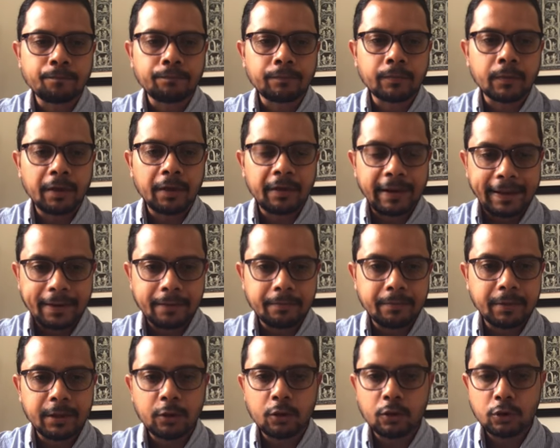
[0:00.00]

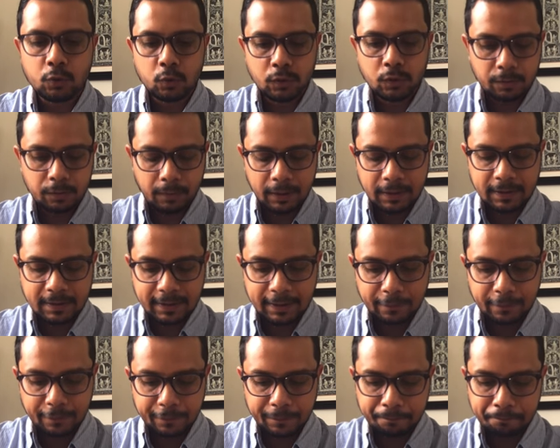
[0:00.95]
recommend or use it myself.
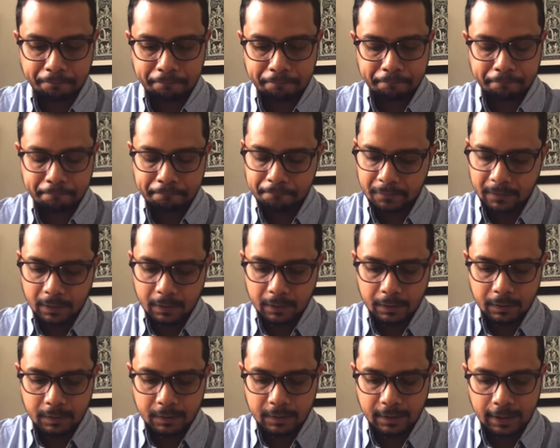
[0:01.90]

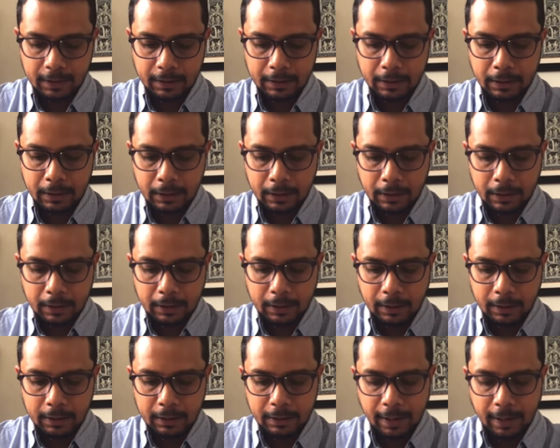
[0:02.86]
Sadly,
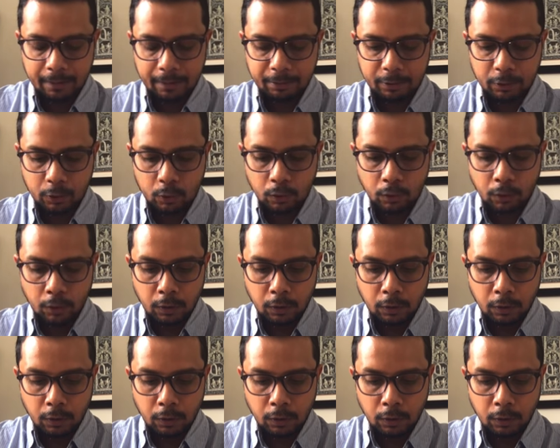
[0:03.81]
that didn't happen though.